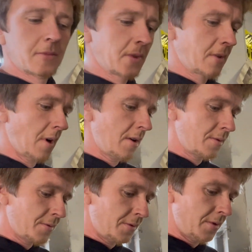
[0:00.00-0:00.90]
Ground
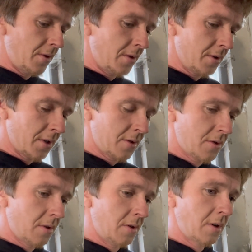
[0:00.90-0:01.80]
for the
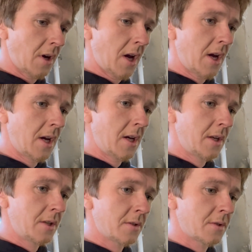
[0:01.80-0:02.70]
controller and